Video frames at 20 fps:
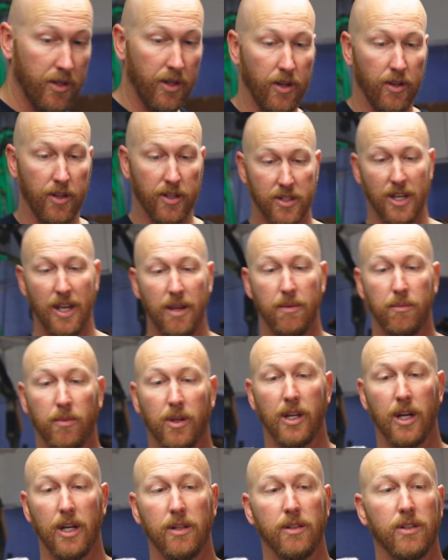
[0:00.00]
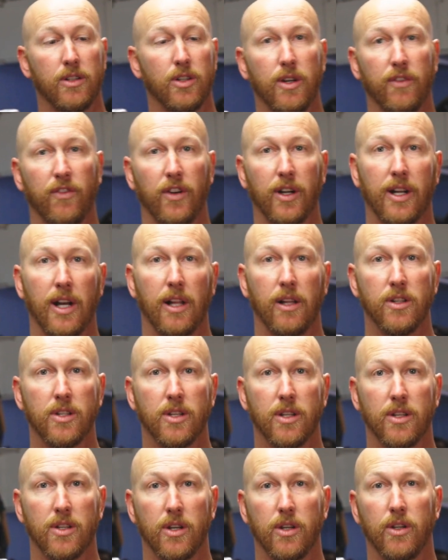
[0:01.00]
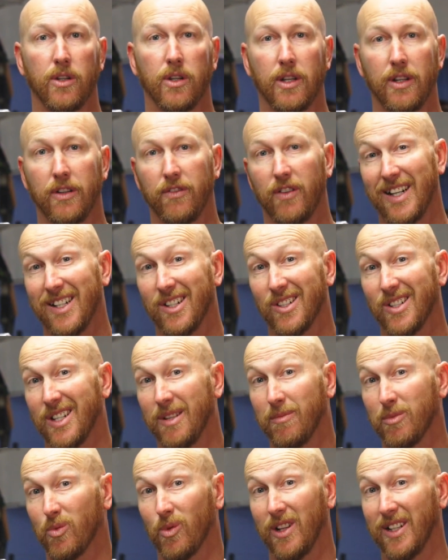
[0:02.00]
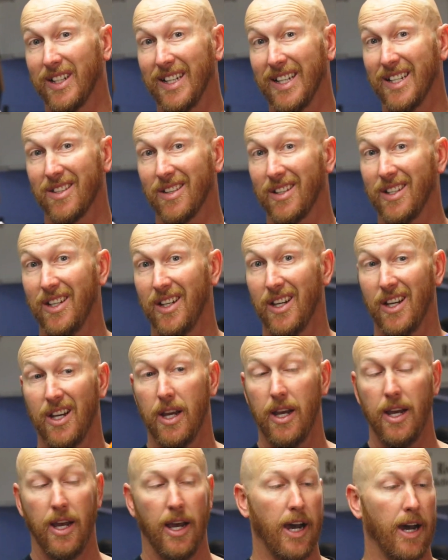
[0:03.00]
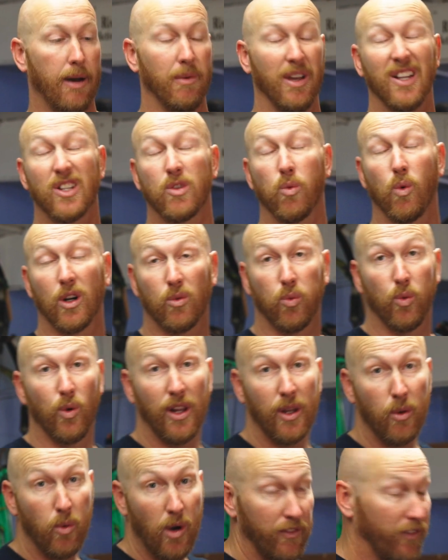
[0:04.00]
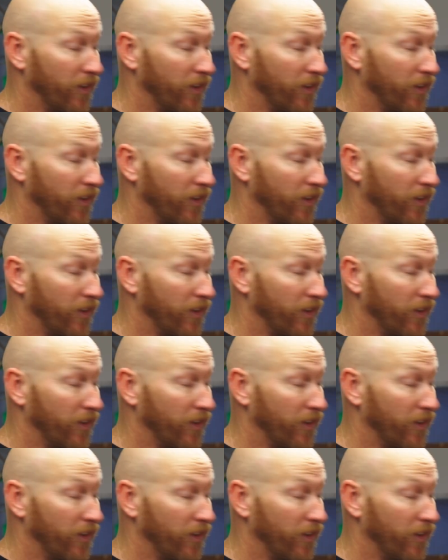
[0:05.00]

They're the same gun, 2 different colors, so you can divide your teams really easily. It's worked really well